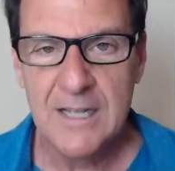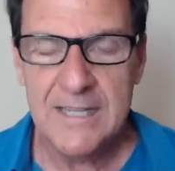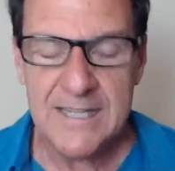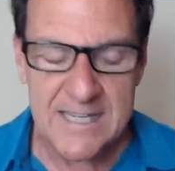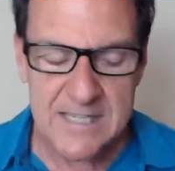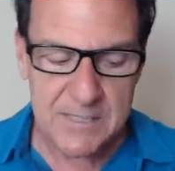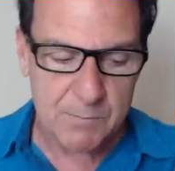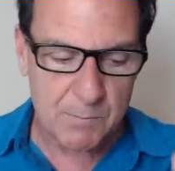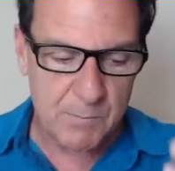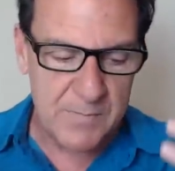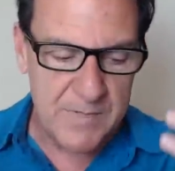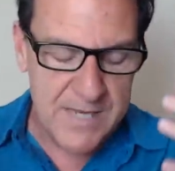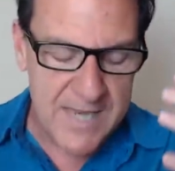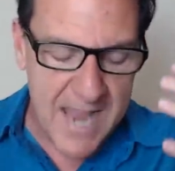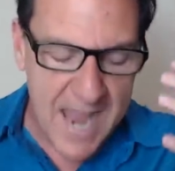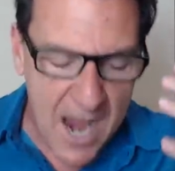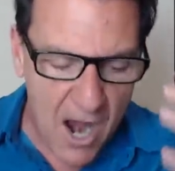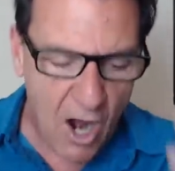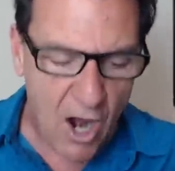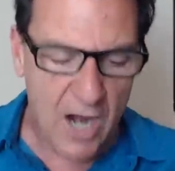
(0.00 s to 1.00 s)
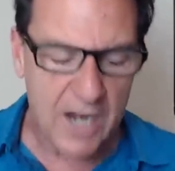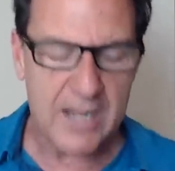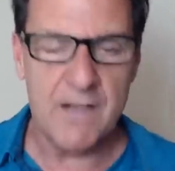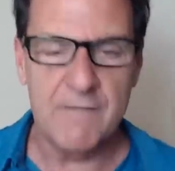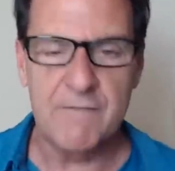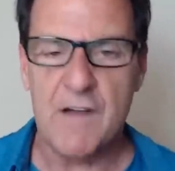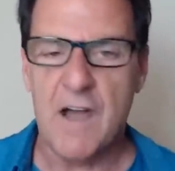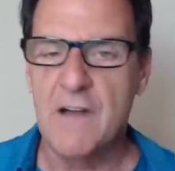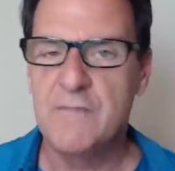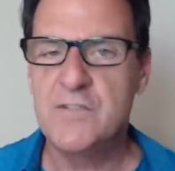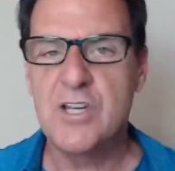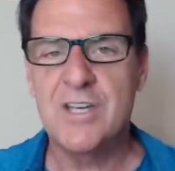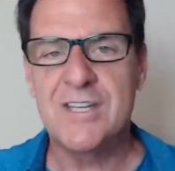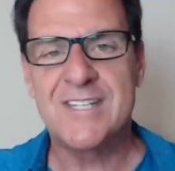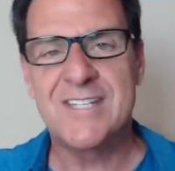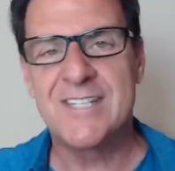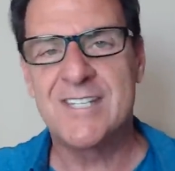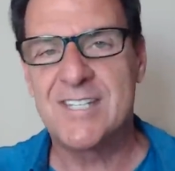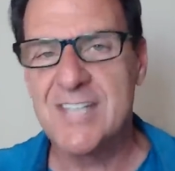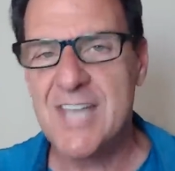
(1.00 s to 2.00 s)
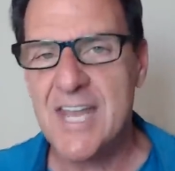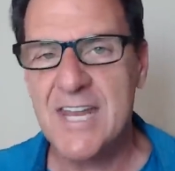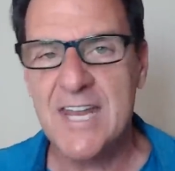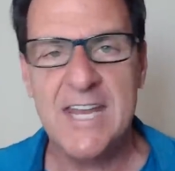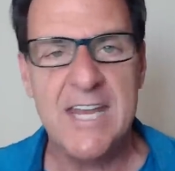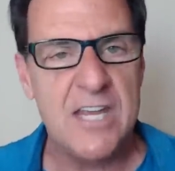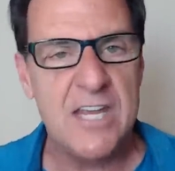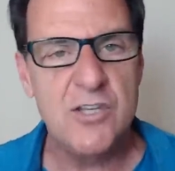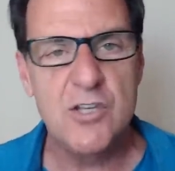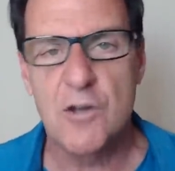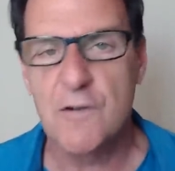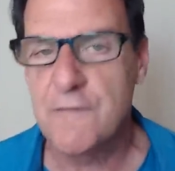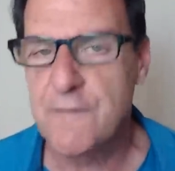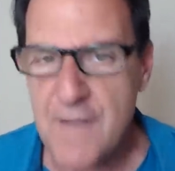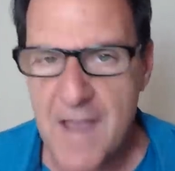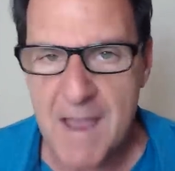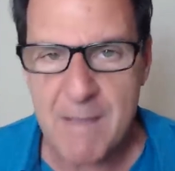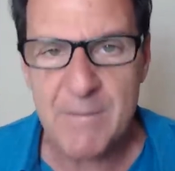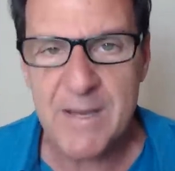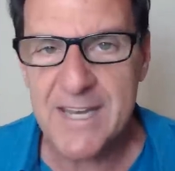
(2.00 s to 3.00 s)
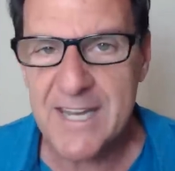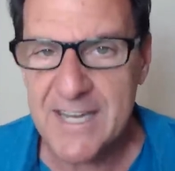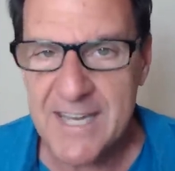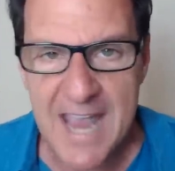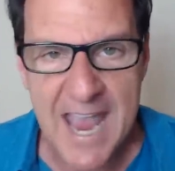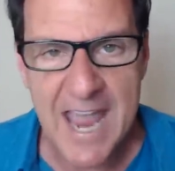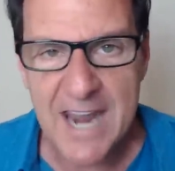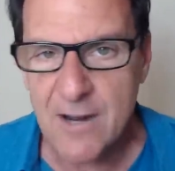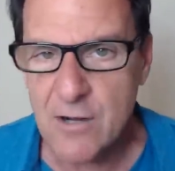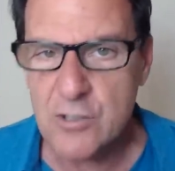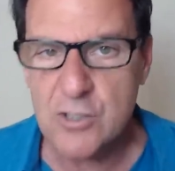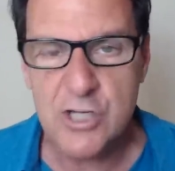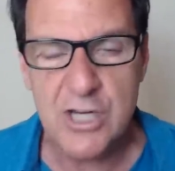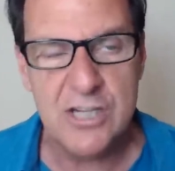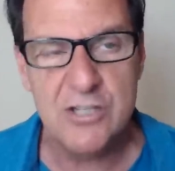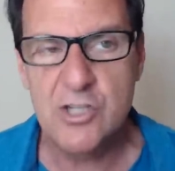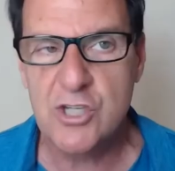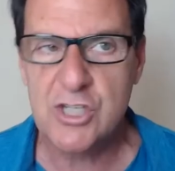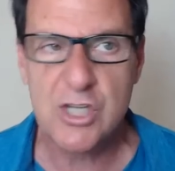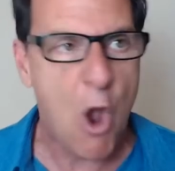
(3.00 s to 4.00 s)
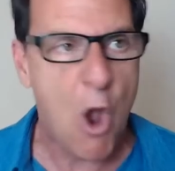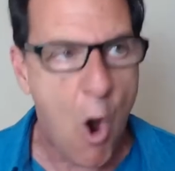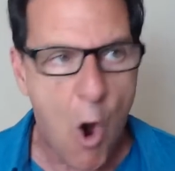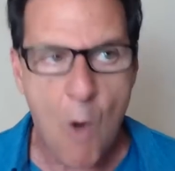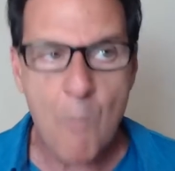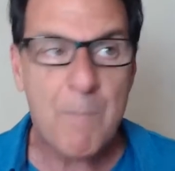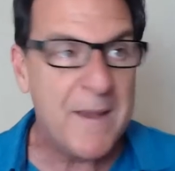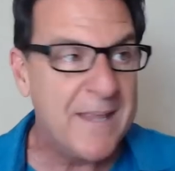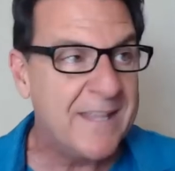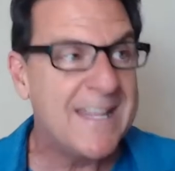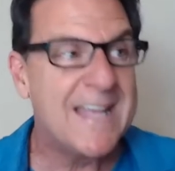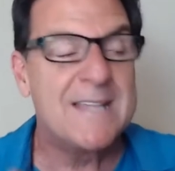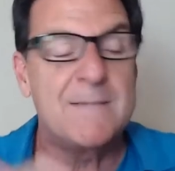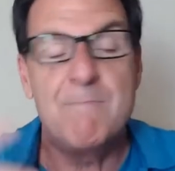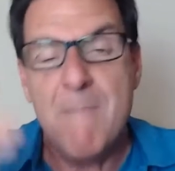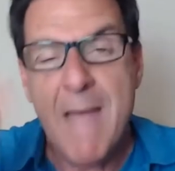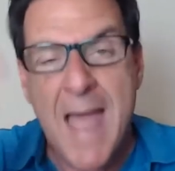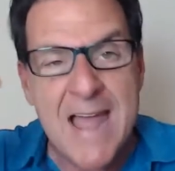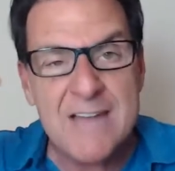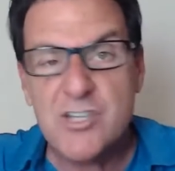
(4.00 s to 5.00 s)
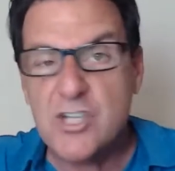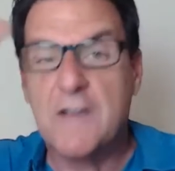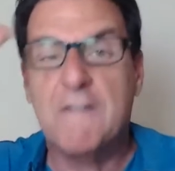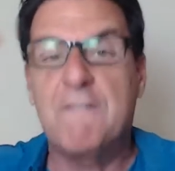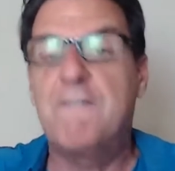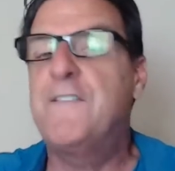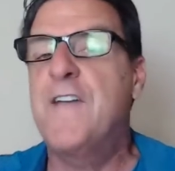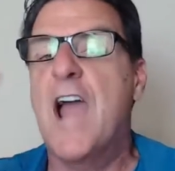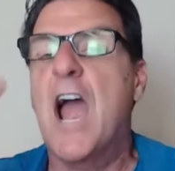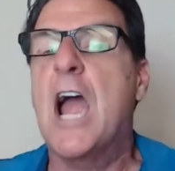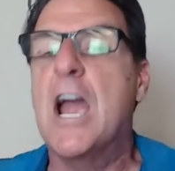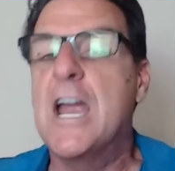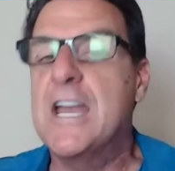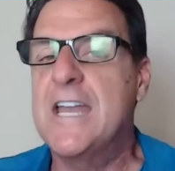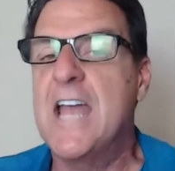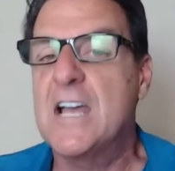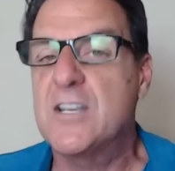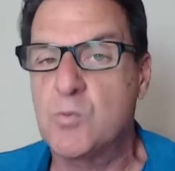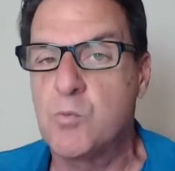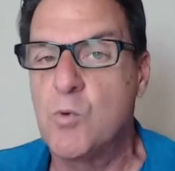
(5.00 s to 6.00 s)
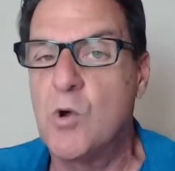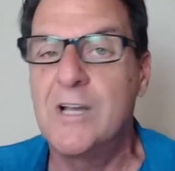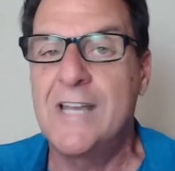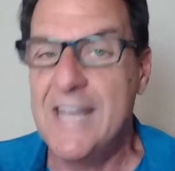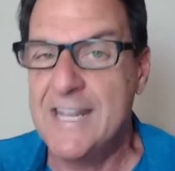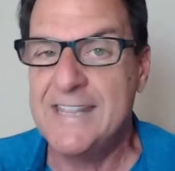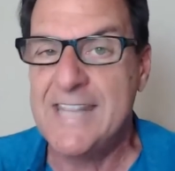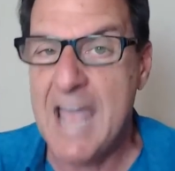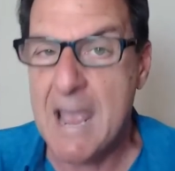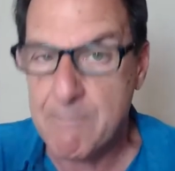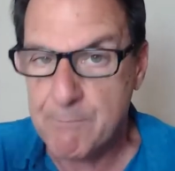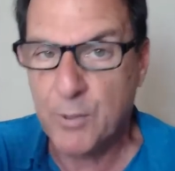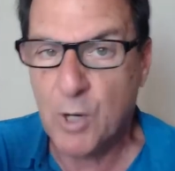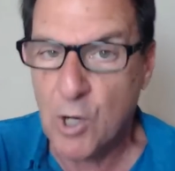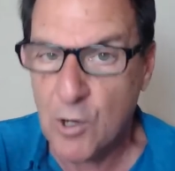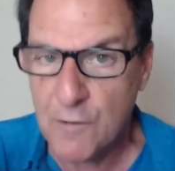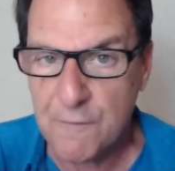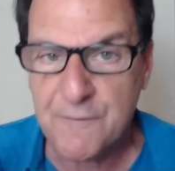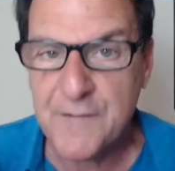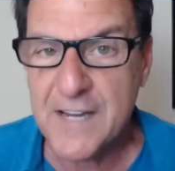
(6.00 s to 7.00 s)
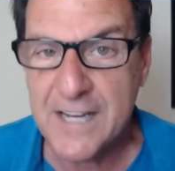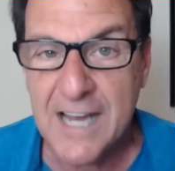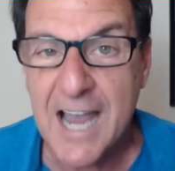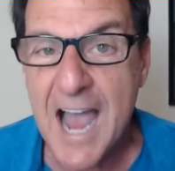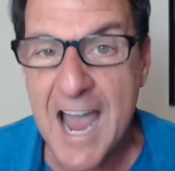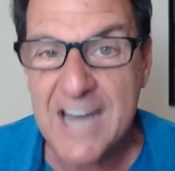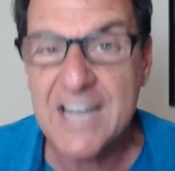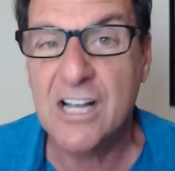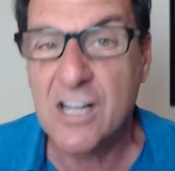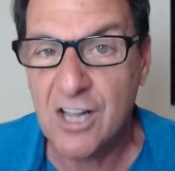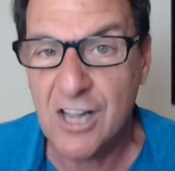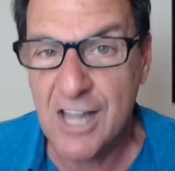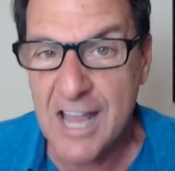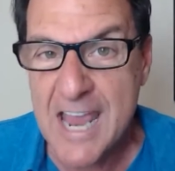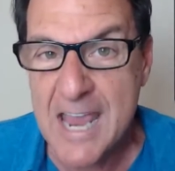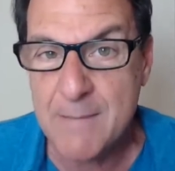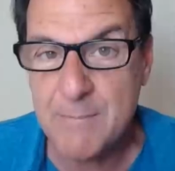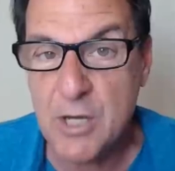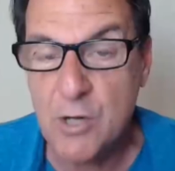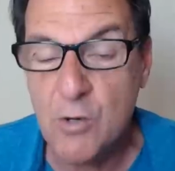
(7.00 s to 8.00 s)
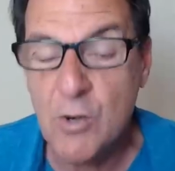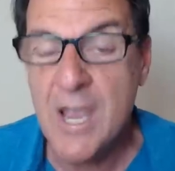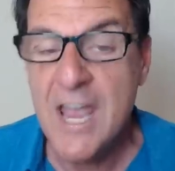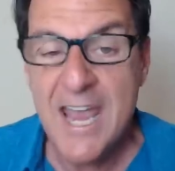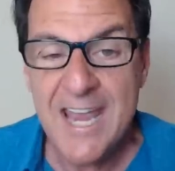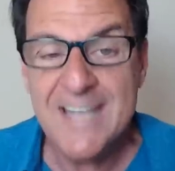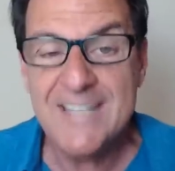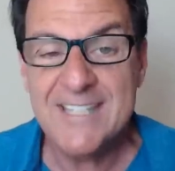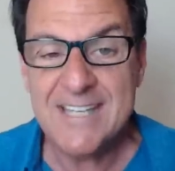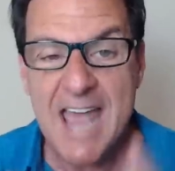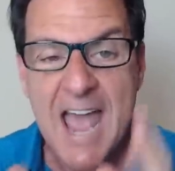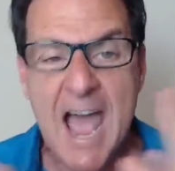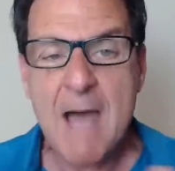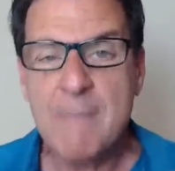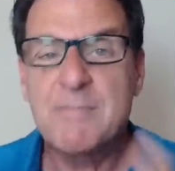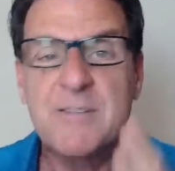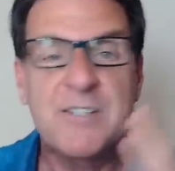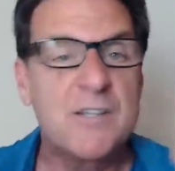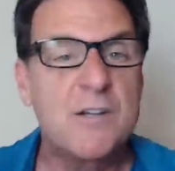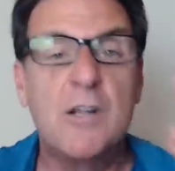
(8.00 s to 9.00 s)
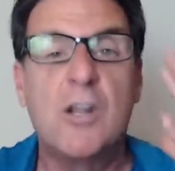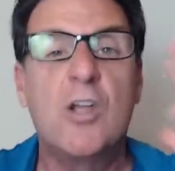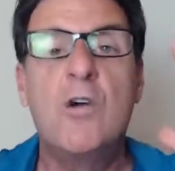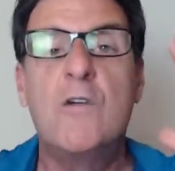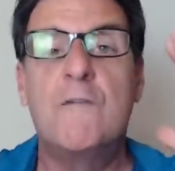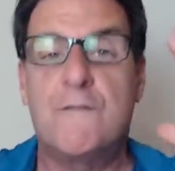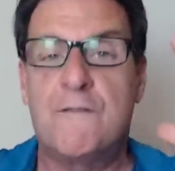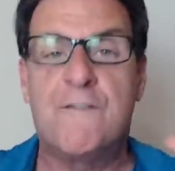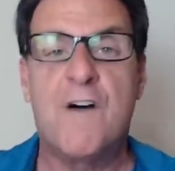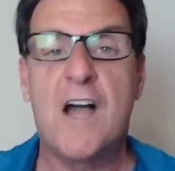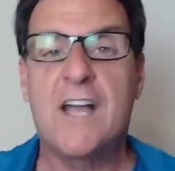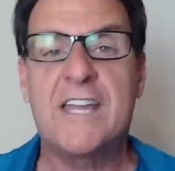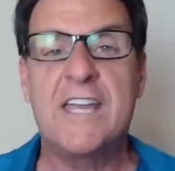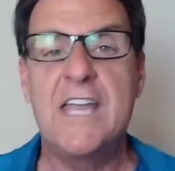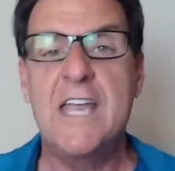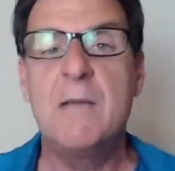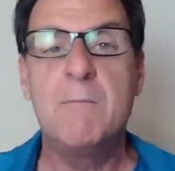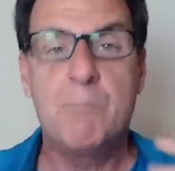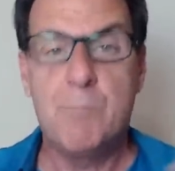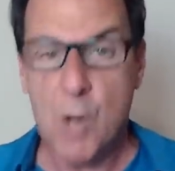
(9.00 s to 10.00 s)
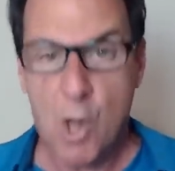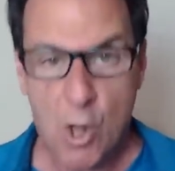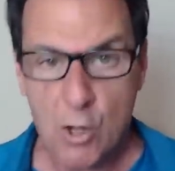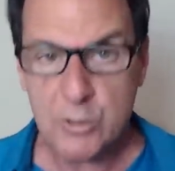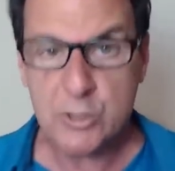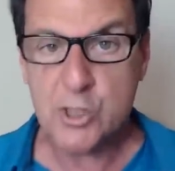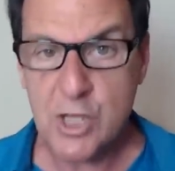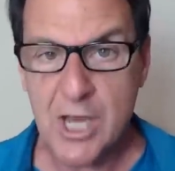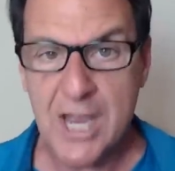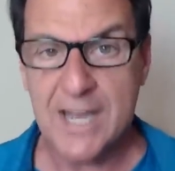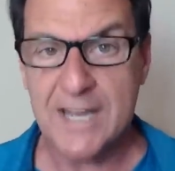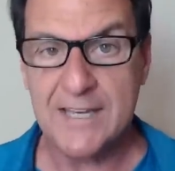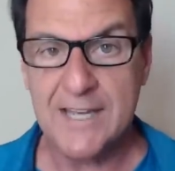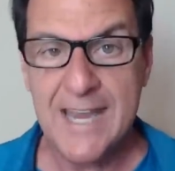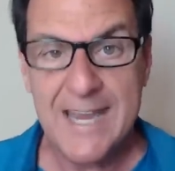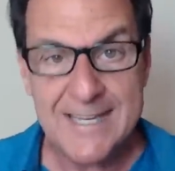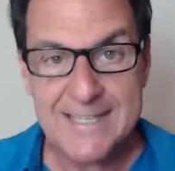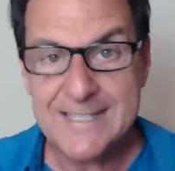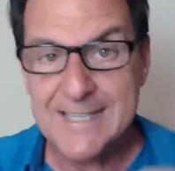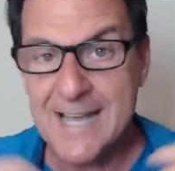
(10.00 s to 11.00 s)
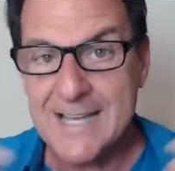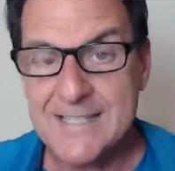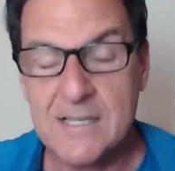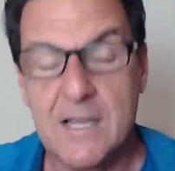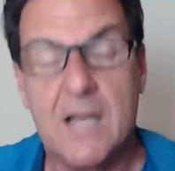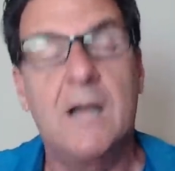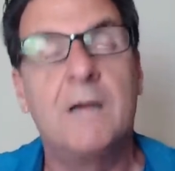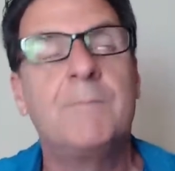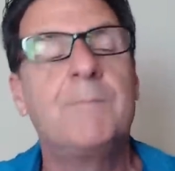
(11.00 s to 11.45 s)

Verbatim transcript: This narrative of just sitting in your feminine energy and just hoping that magic fairy dust will get that perfect guy to claim you is absolute fucking bullshit. It does.